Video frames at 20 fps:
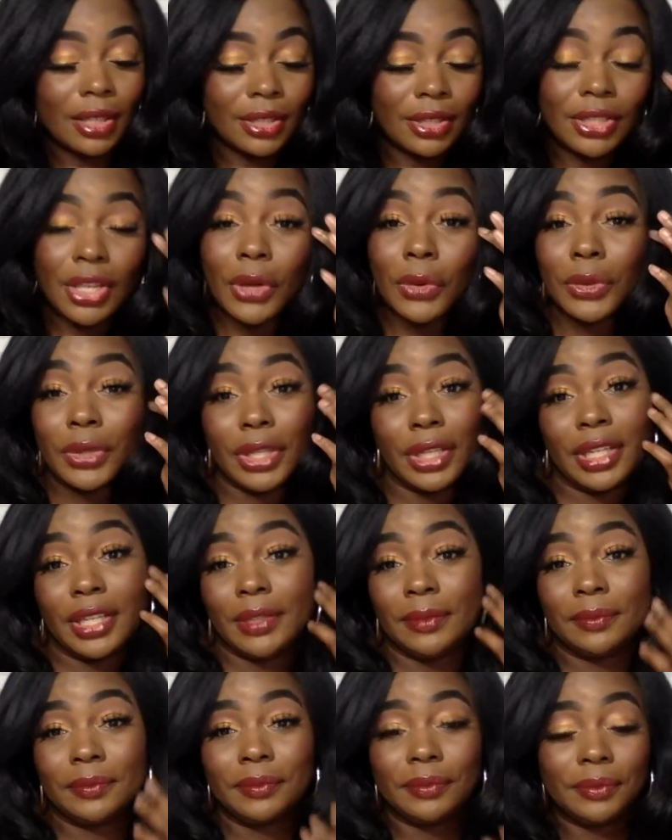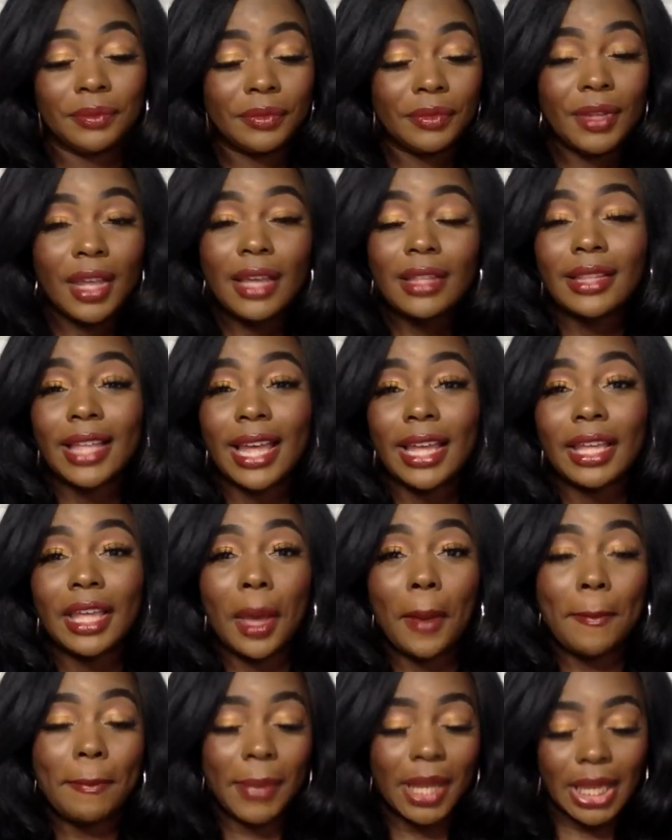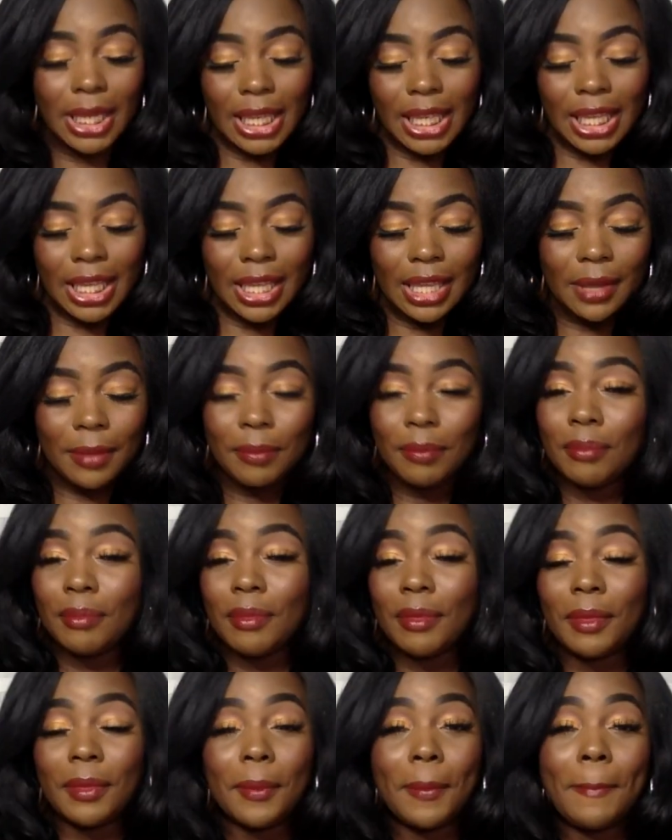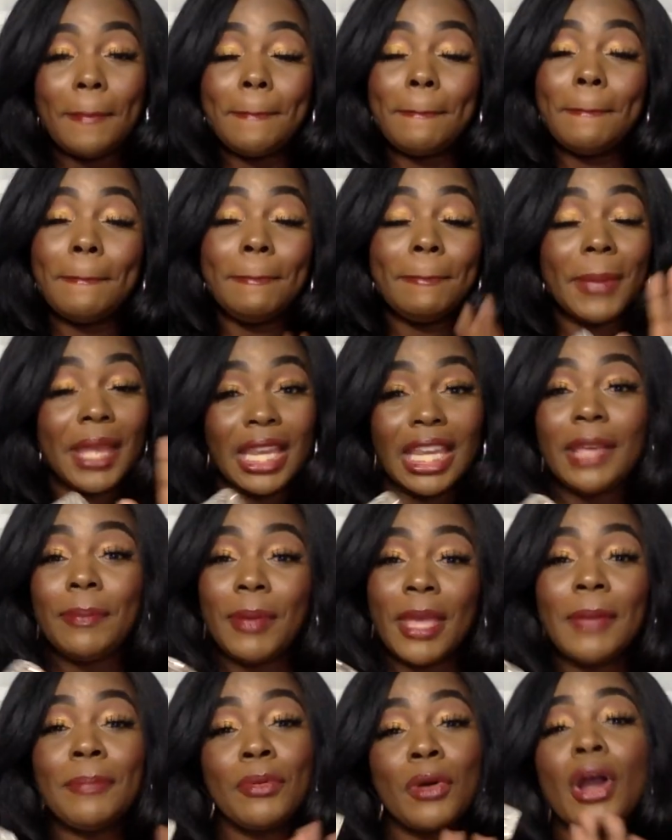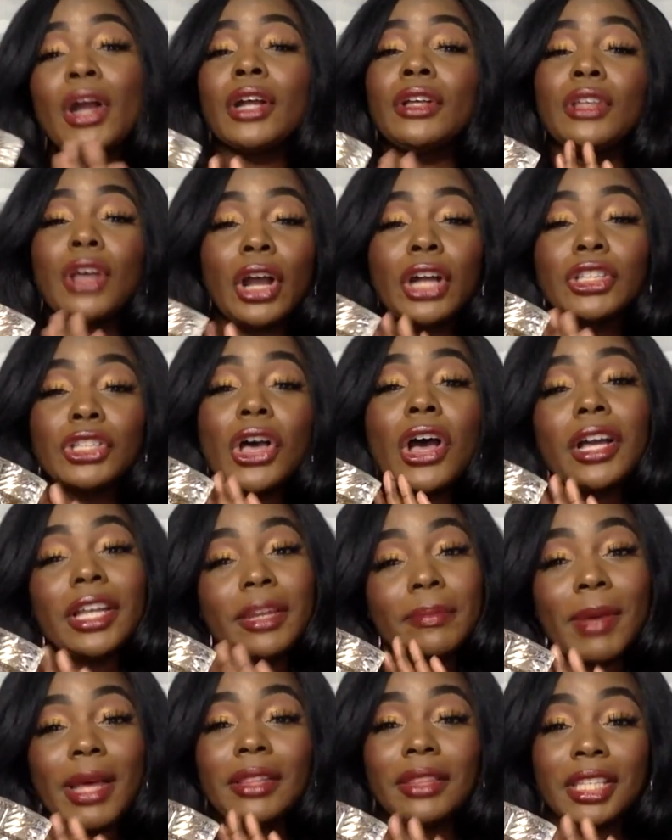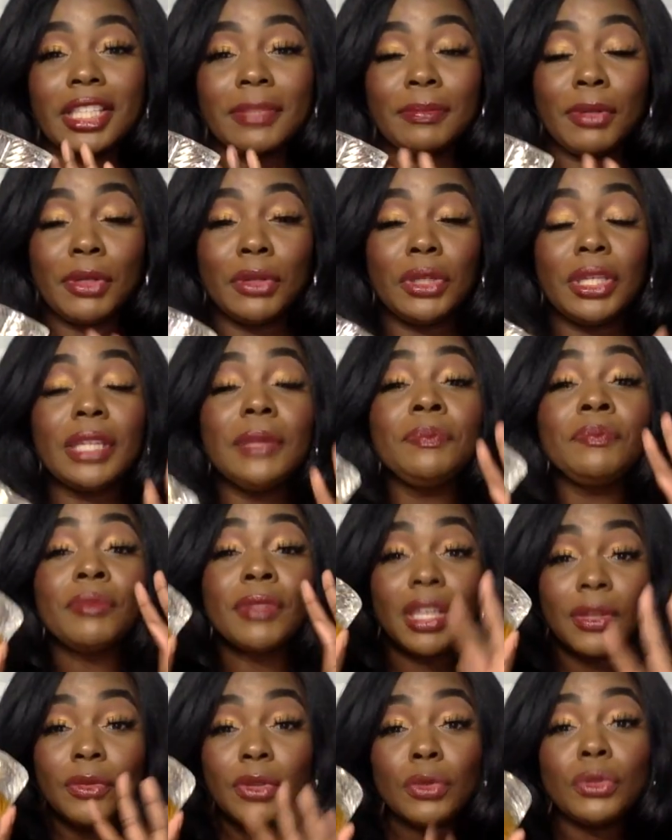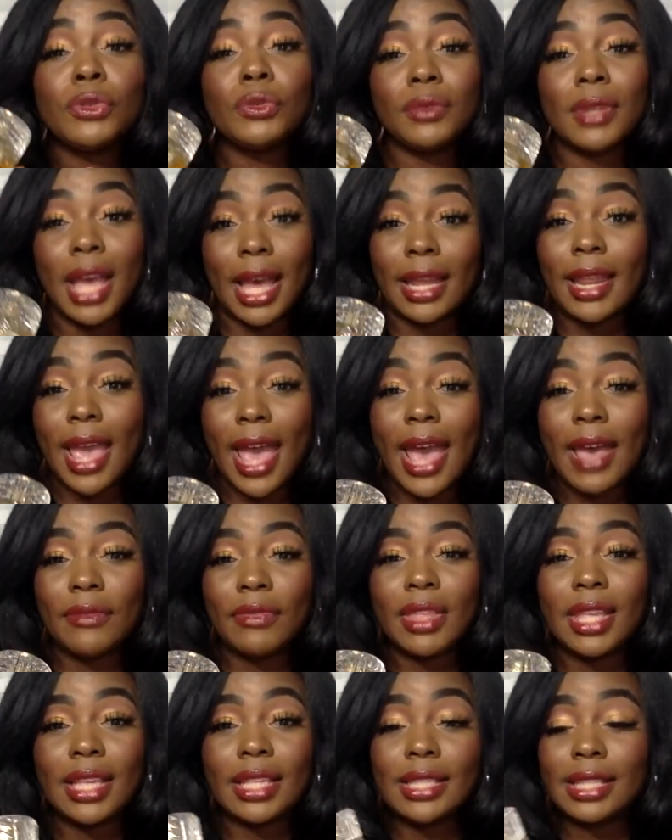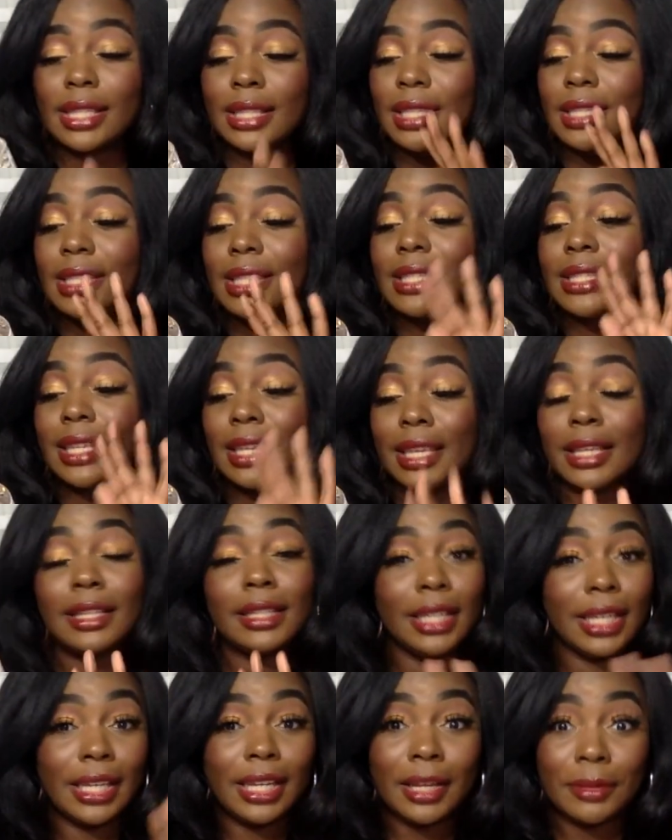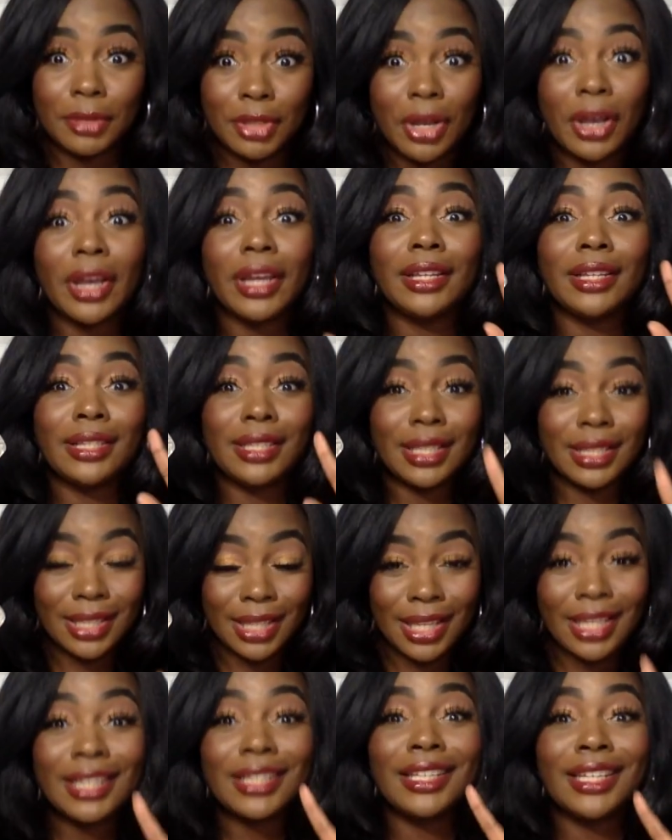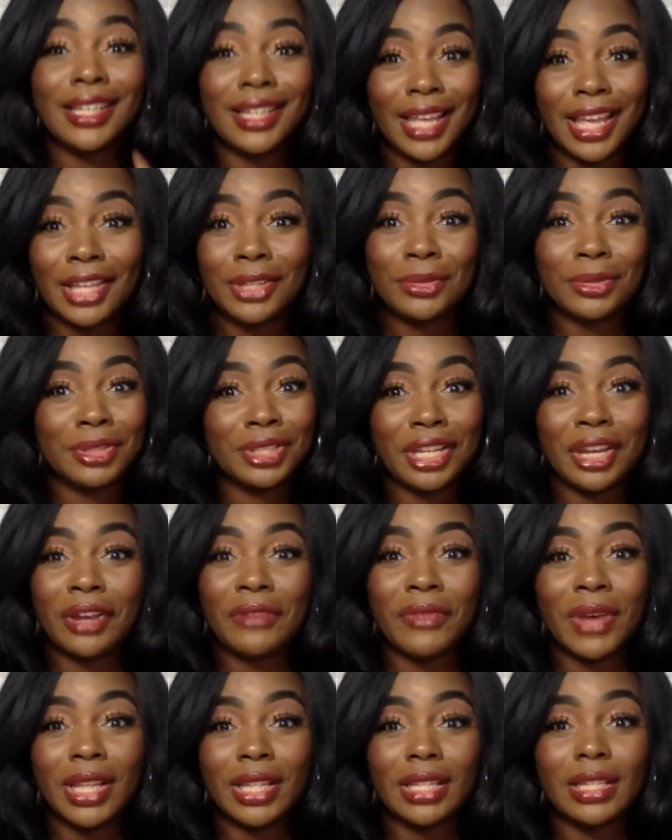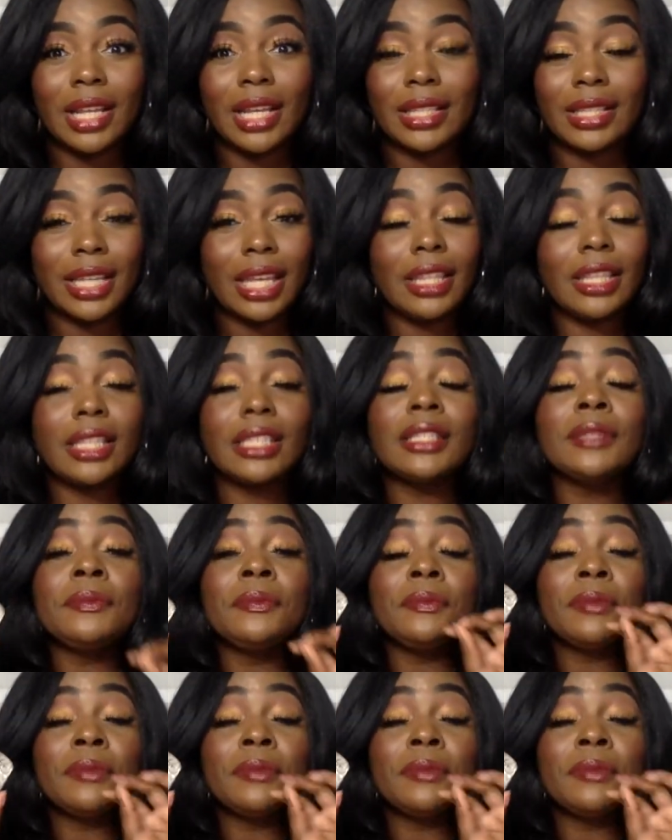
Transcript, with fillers: So good. Like, many, many people are, are talking about this beauty. If you do not have this, this is Kilian. I'm sorry. This is Kilian Angels' Share. If I did not say this,